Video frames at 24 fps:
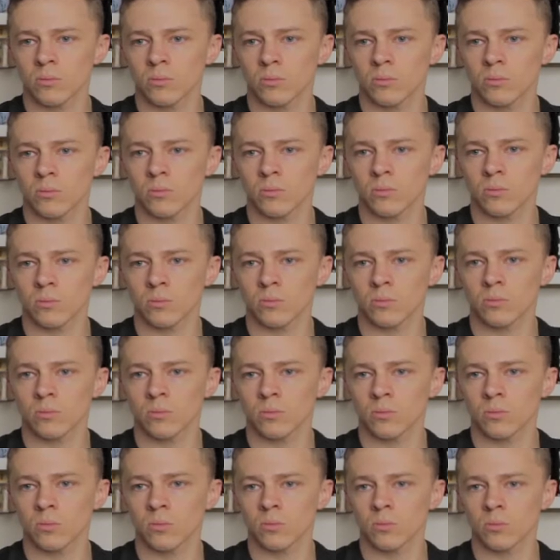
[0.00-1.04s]

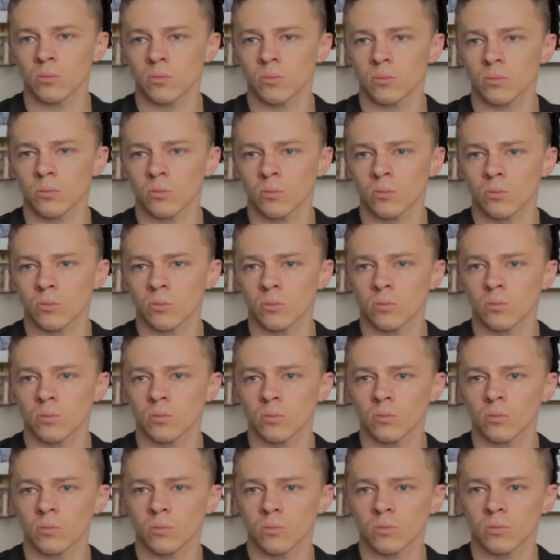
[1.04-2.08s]

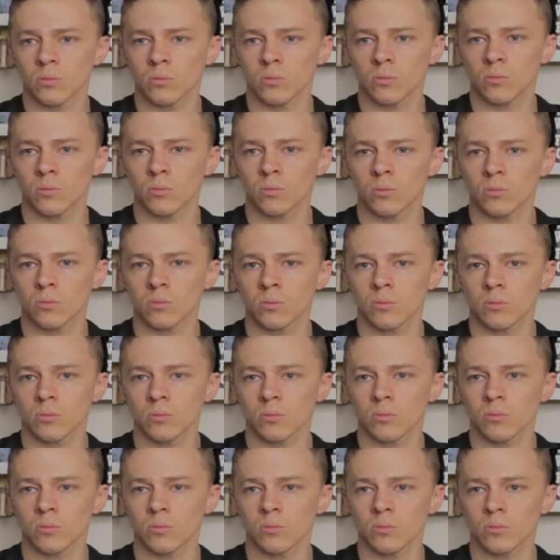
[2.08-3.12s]

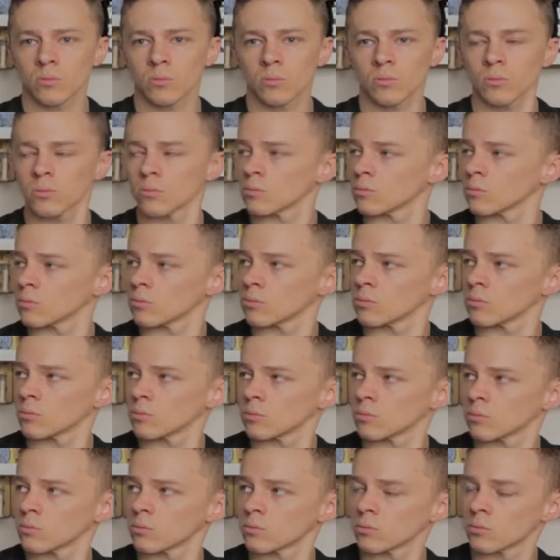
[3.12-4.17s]

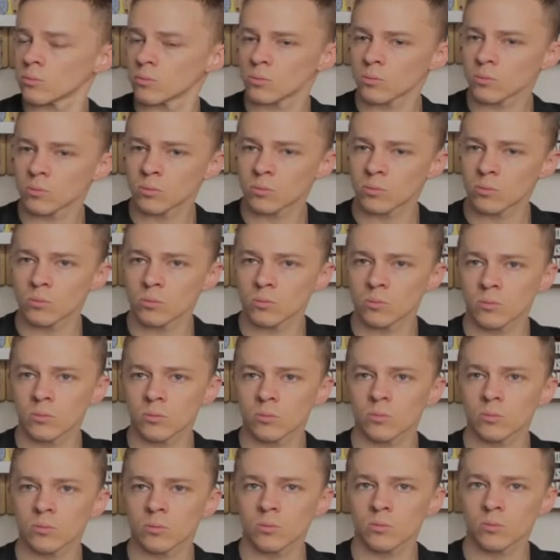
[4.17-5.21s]

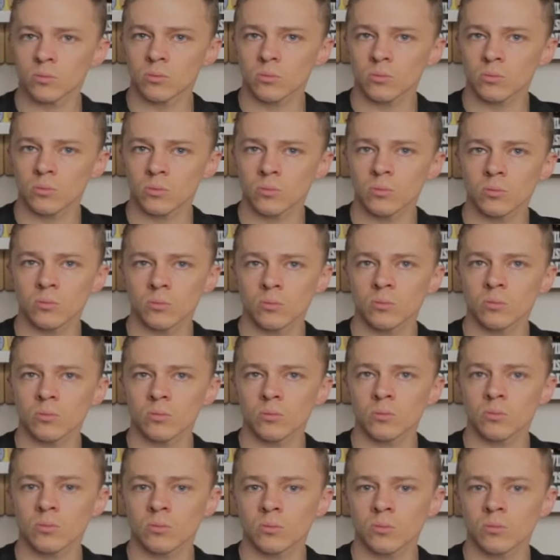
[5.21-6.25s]

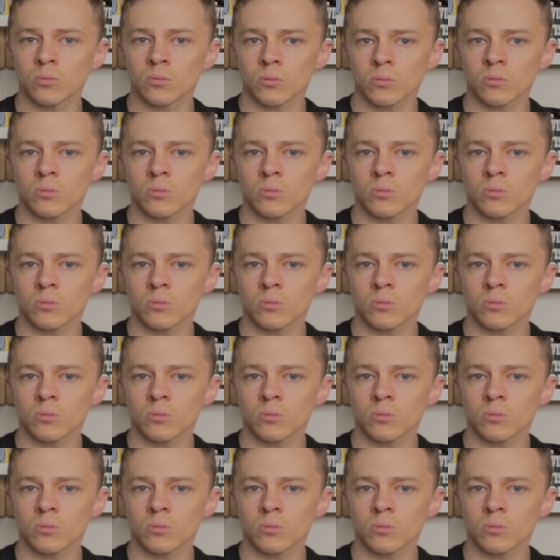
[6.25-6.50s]
No words are spoken by the person on screen.